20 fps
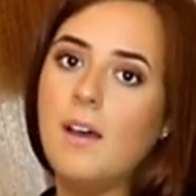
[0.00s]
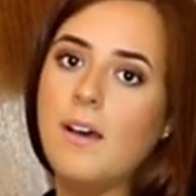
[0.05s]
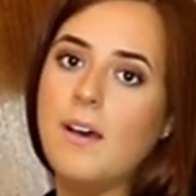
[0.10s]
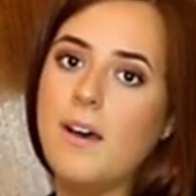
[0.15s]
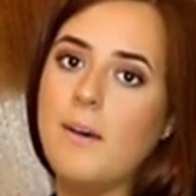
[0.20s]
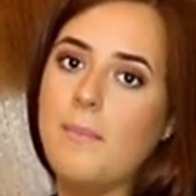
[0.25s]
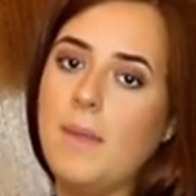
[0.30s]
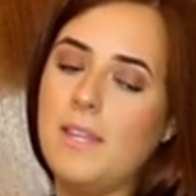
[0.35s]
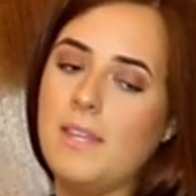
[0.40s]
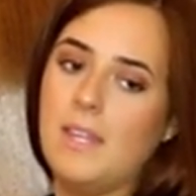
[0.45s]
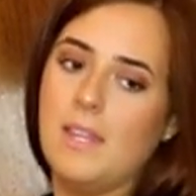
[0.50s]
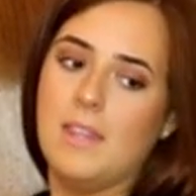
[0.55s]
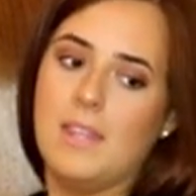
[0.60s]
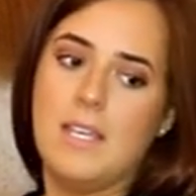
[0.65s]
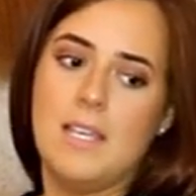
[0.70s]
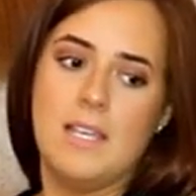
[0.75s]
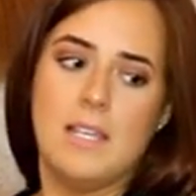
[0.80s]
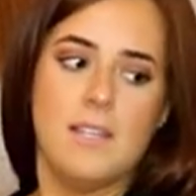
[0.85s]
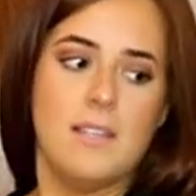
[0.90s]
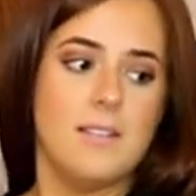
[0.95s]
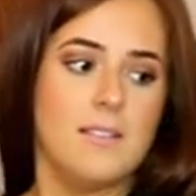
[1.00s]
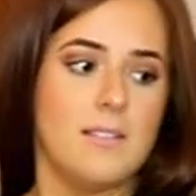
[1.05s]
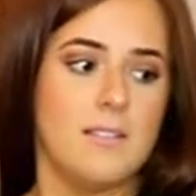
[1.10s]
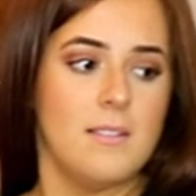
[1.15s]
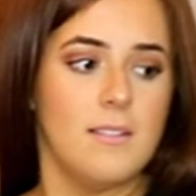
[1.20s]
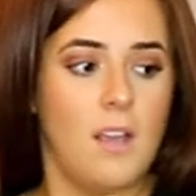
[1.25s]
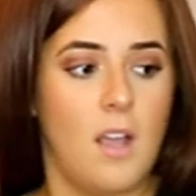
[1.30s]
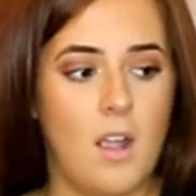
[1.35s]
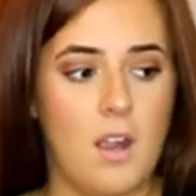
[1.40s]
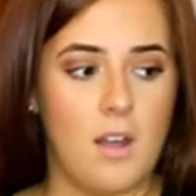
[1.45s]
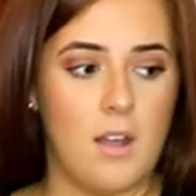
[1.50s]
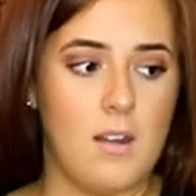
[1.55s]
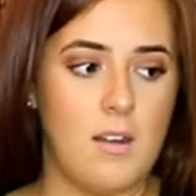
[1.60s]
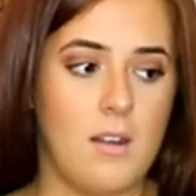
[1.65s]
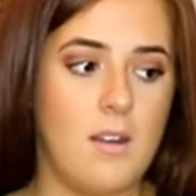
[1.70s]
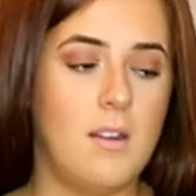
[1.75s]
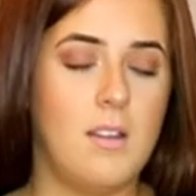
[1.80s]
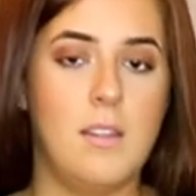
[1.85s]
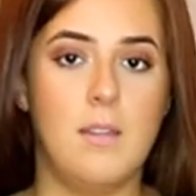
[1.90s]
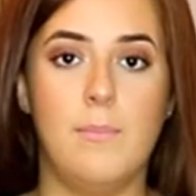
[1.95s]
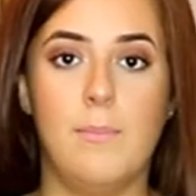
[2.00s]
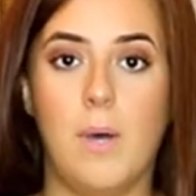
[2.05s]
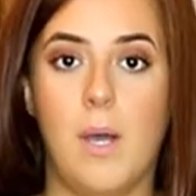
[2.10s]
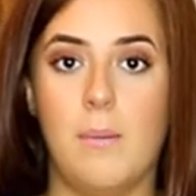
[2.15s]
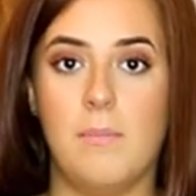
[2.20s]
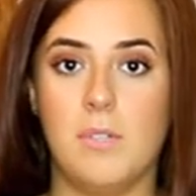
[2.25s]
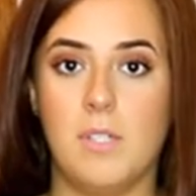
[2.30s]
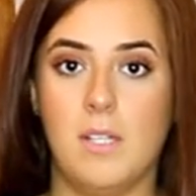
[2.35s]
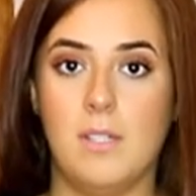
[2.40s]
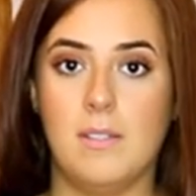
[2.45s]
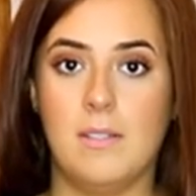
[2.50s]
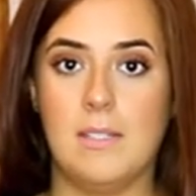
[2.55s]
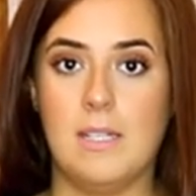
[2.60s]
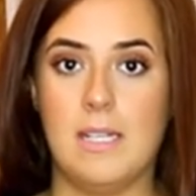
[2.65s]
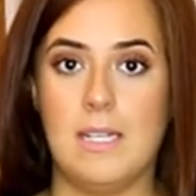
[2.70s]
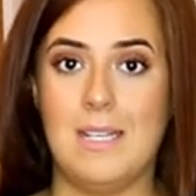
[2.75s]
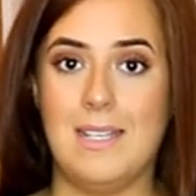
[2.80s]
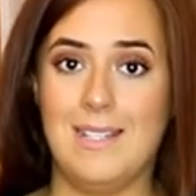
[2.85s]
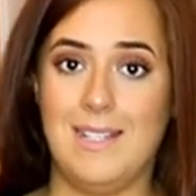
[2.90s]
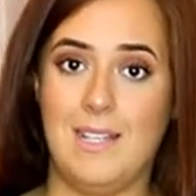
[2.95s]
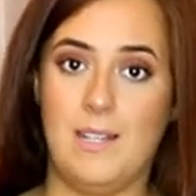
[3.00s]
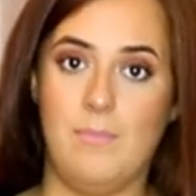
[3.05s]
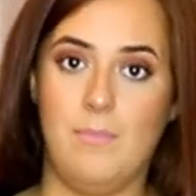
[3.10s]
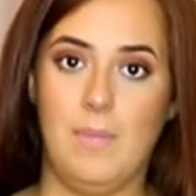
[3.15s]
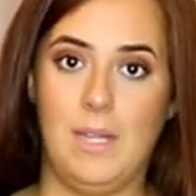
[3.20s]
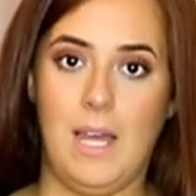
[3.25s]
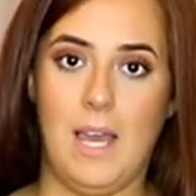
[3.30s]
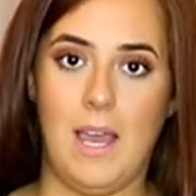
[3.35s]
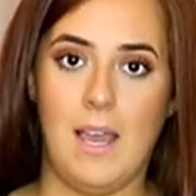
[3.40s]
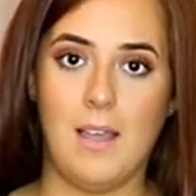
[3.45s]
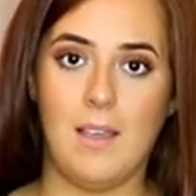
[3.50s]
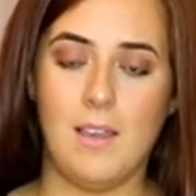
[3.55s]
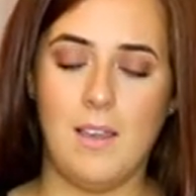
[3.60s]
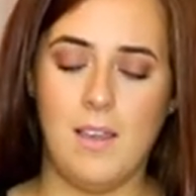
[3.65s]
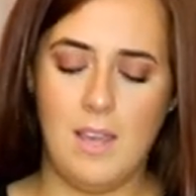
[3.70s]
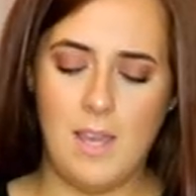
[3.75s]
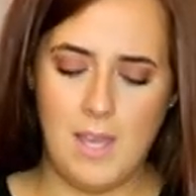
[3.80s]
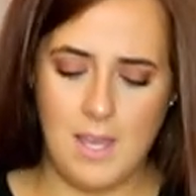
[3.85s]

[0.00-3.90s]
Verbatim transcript: And then these are the Bombshell Skinnies in black.